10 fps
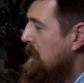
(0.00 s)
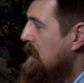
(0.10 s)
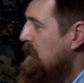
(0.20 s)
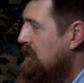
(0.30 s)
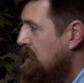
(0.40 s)

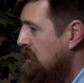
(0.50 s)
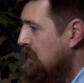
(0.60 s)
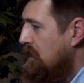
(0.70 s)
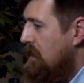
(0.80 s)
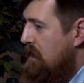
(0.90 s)

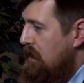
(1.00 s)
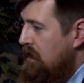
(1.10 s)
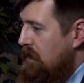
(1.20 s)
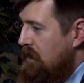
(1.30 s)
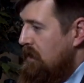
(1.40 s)

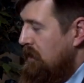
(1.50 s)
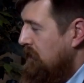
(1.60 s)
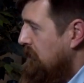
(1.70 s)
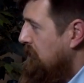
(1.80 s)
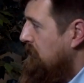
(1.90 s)

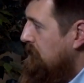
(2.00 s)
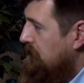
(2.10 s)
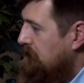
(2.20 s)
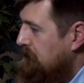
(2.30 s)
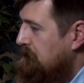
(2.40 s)

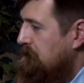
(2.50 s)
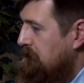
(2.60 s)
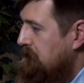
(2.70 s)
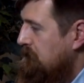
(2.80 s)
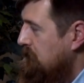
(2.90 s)

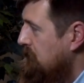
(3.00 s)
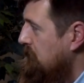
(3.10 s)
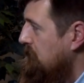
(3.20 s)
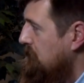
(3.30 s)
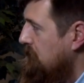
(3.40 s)

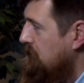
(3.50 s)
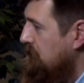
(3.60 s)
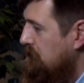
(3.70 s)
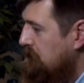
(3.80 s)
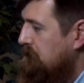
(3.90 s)

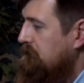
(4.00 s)
No words are spoken by the person on screen.